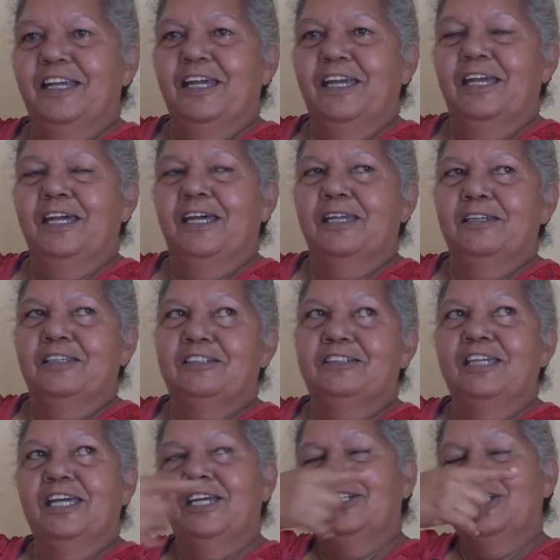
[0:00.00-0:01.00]
and it's
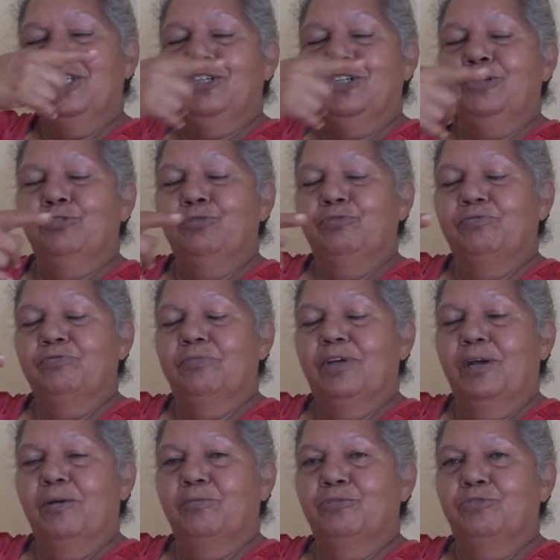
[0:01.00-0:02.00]
now the new
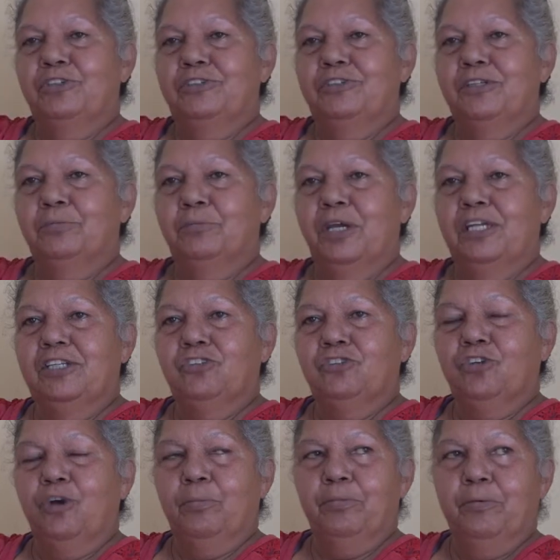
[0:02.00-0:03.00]
fish and bait
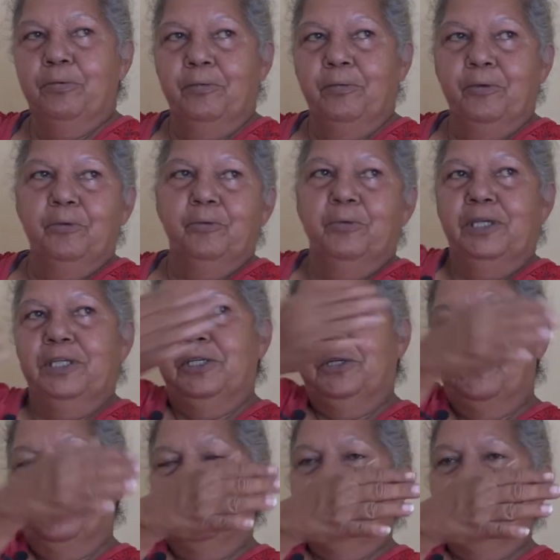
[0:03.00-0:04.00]
shop. We had to
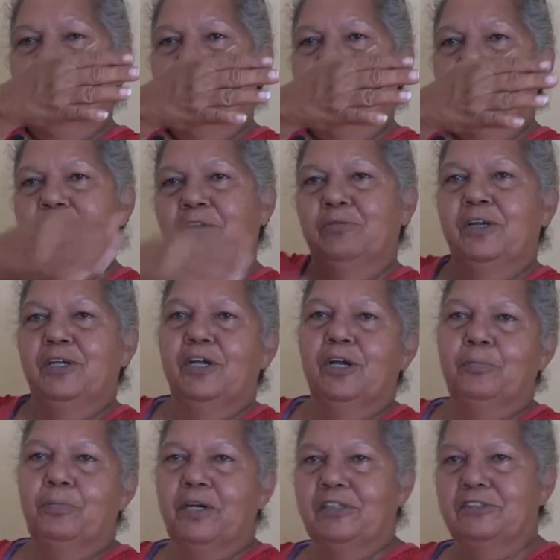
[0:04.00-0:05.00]
cross down that way,
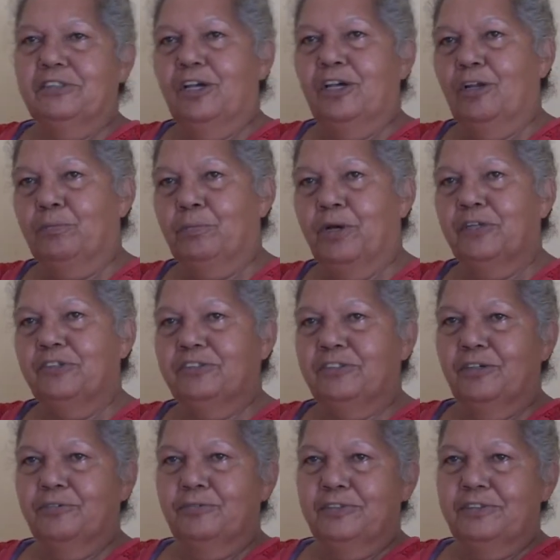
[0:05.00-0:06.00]
go past the old post
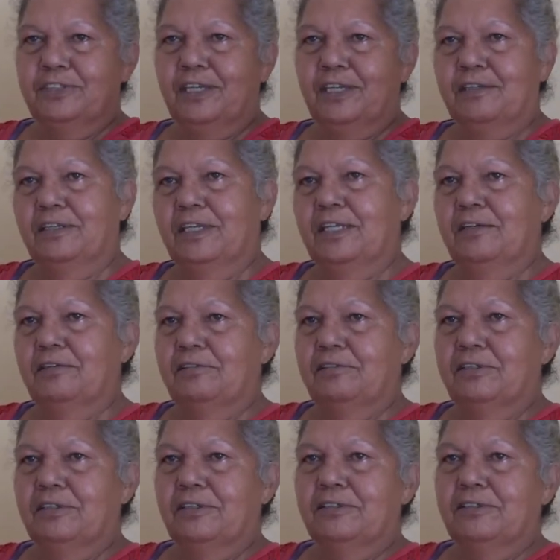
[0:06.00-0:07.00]
office and then
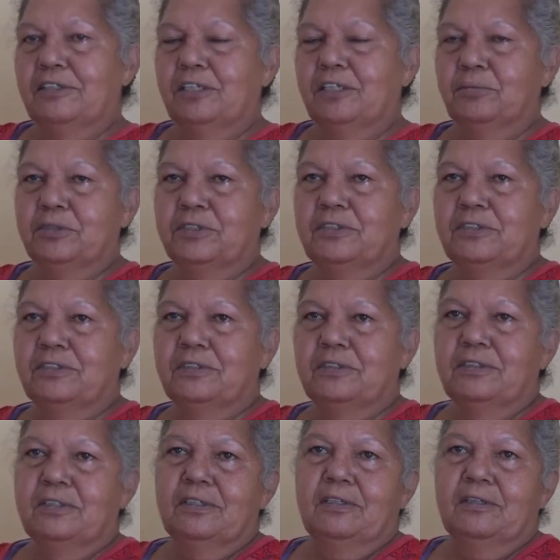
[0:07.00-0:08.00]
to the cinemas
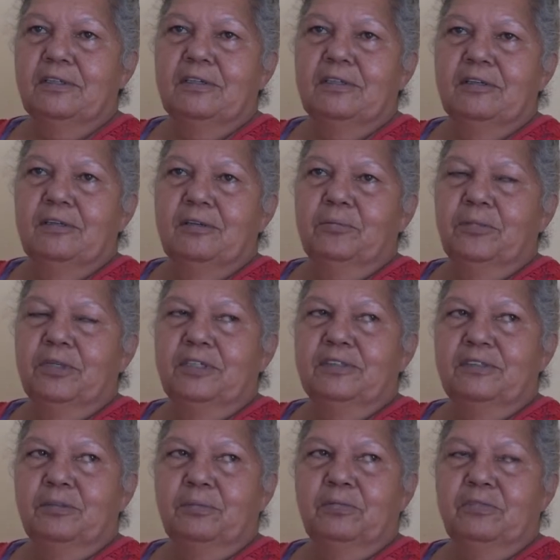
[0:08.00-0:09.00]

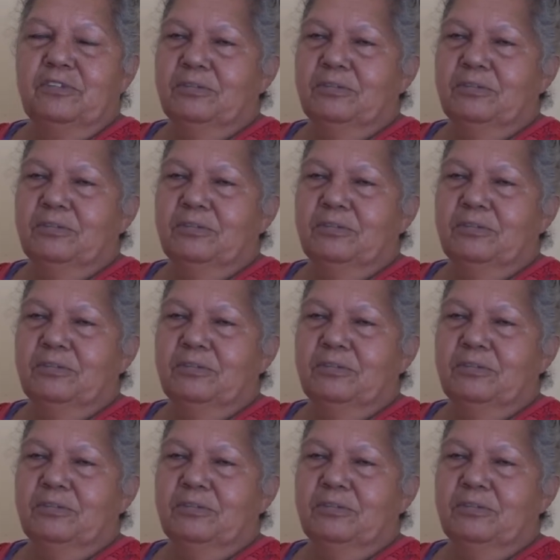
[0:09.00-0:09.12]
because the